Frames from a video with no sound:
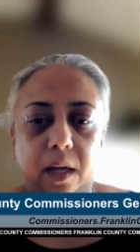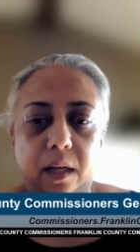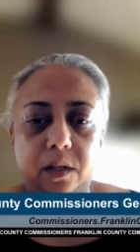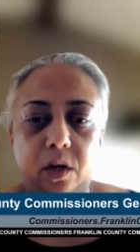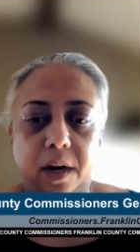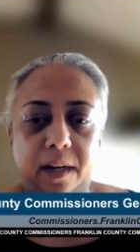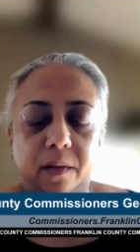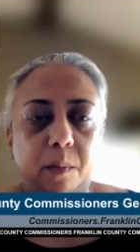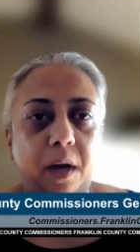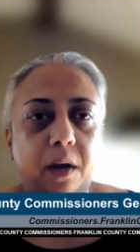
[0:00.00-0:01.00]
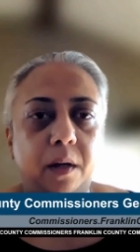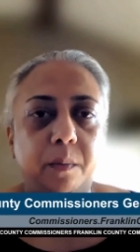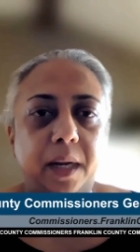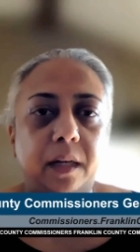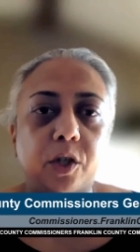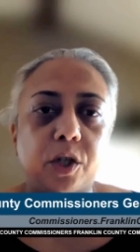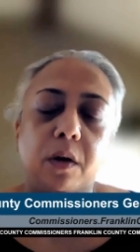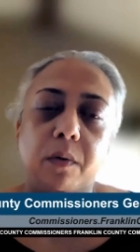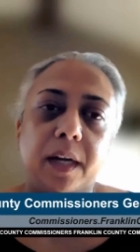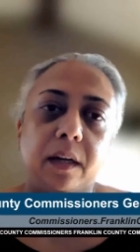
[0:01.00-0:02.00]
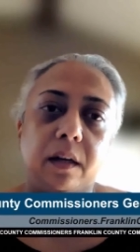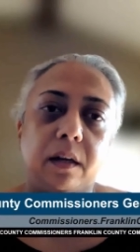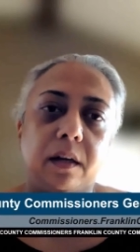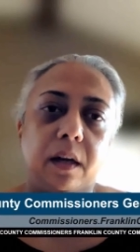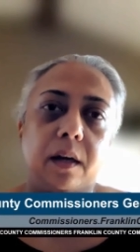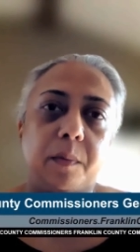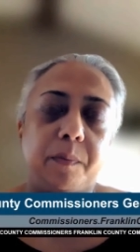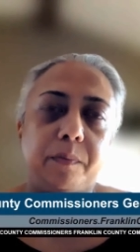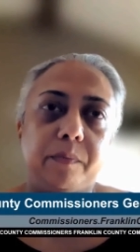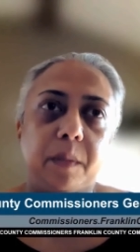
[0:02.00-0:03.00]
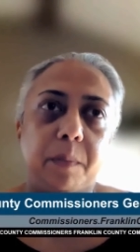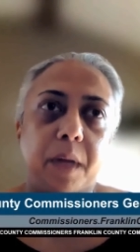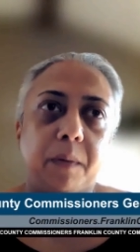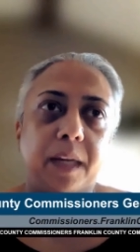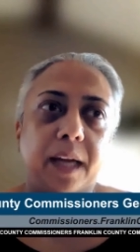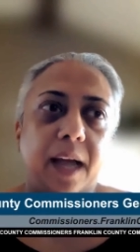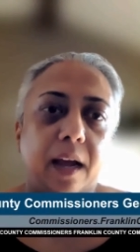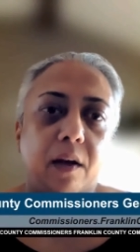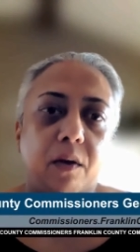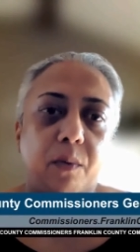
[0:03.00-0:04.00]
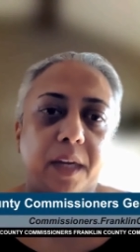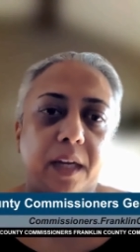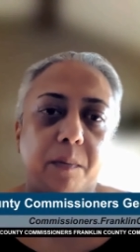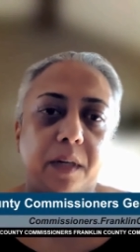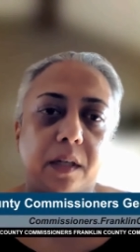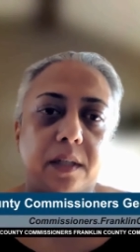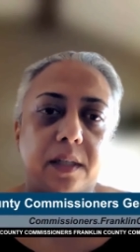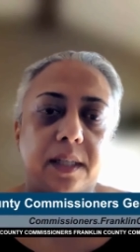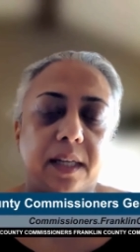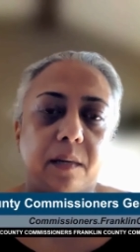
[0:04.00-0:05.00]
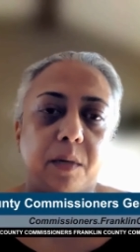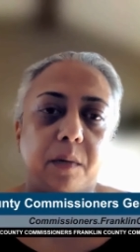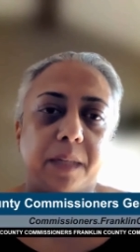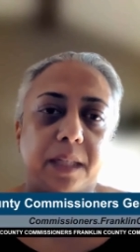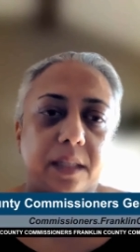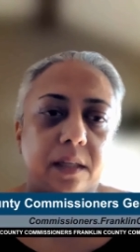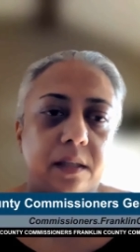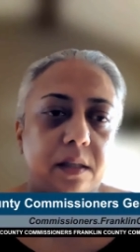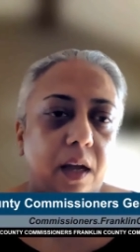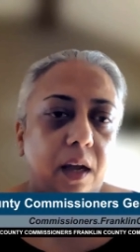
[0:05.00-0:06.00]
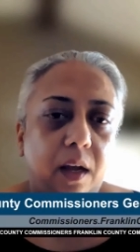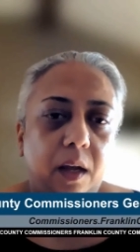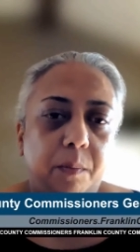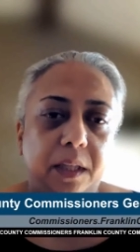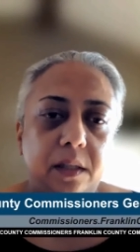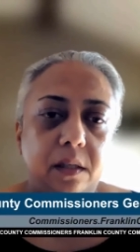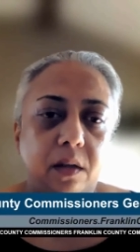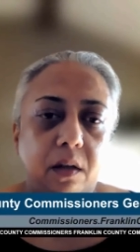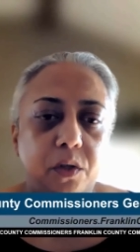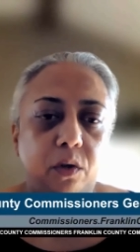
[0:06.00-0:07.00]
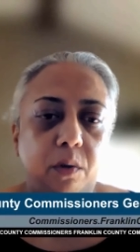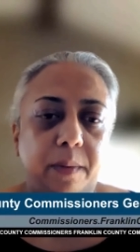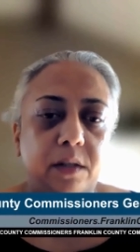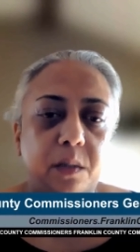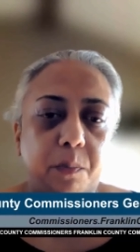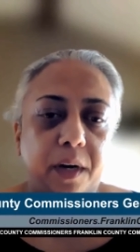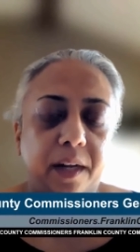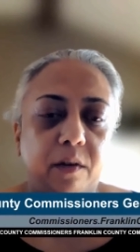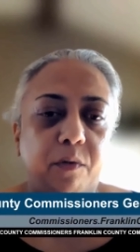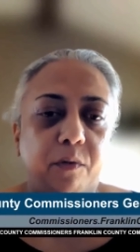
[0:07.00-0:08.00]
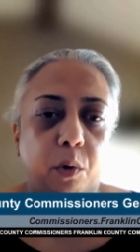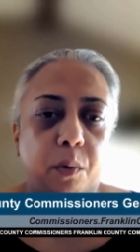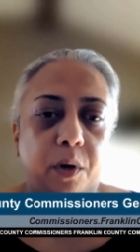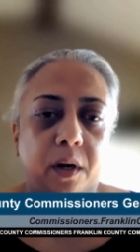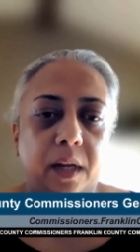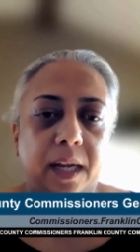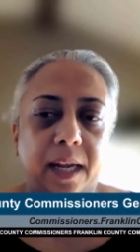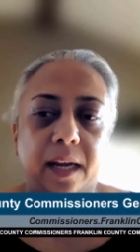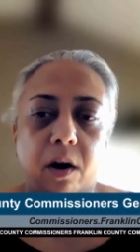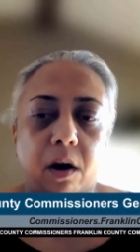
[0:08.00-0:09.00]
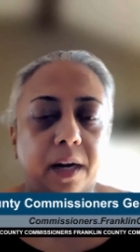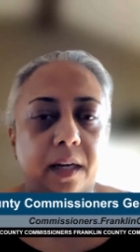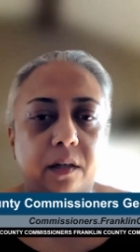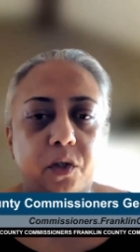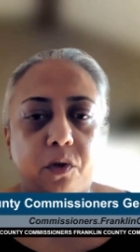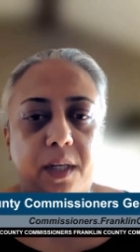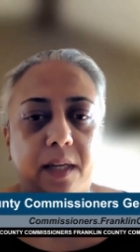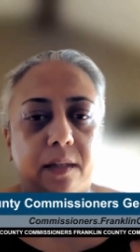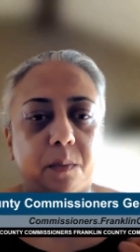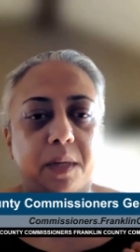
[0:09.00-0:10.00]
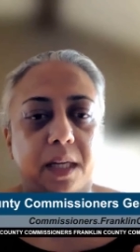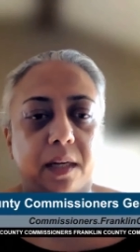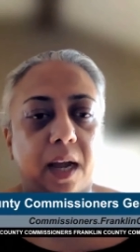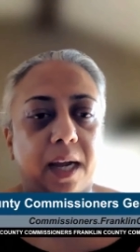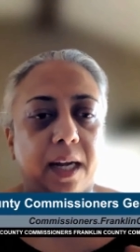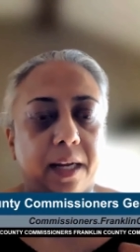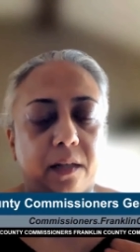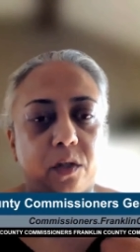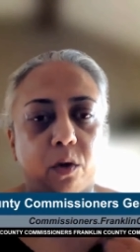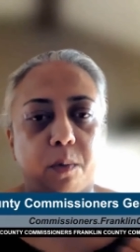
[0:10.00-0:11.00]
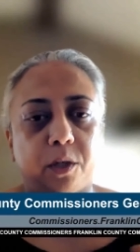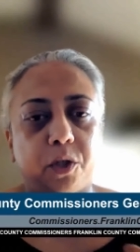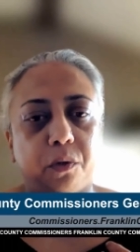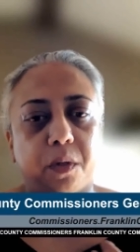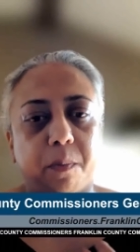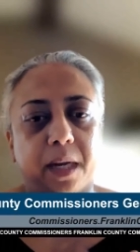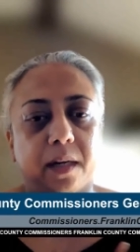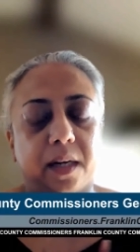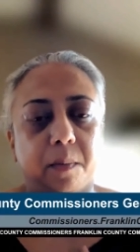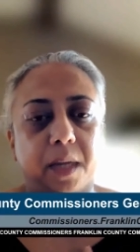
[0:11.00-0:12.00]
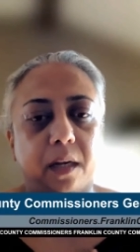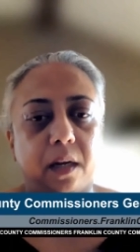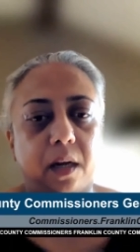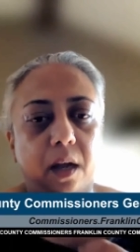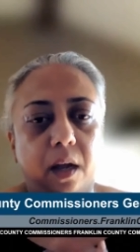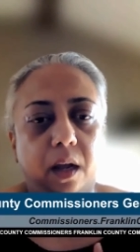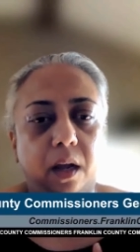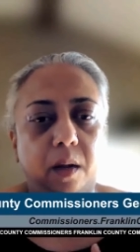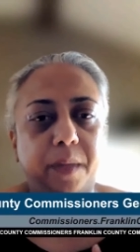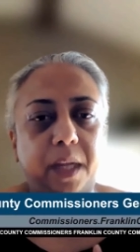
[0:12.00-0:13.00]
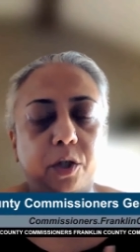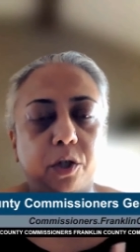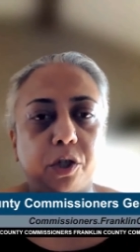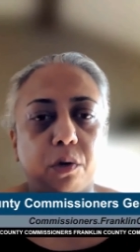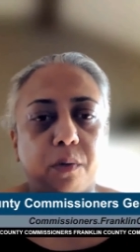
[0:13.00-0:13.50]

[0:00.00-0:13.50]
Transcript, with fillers: starting at the bottom and showing uh, the public how we can build a sustainable business but this is also about spreading it forward in our industry that has been highlighted so much through the pandemic. Um, and to show